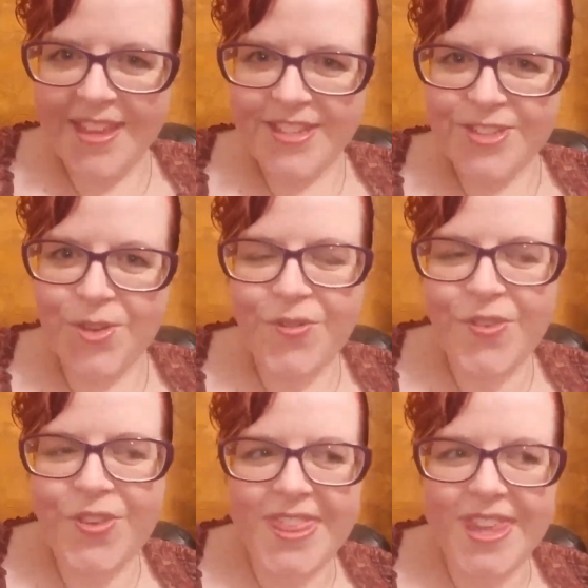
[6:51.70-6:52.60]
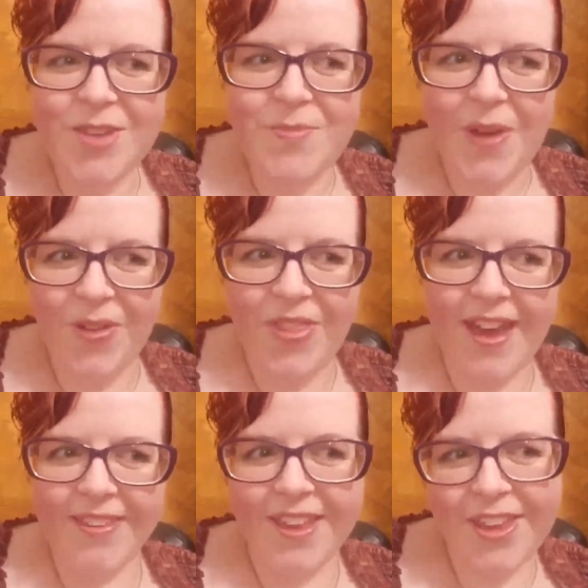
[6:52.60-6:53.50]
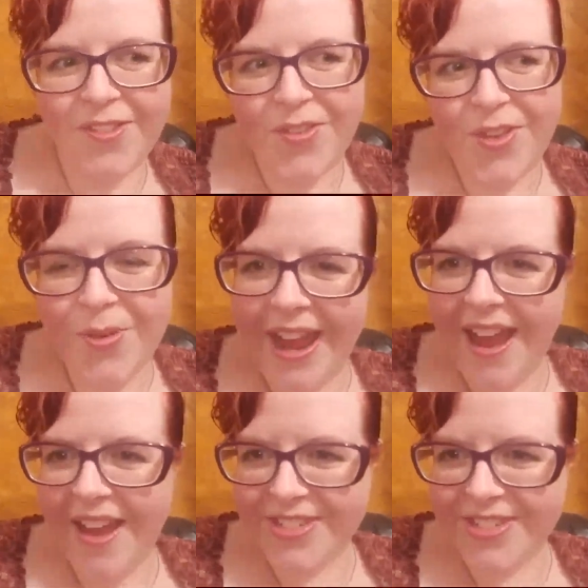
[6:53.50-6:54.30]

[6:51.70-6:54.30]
So if you think about that, like if you were to have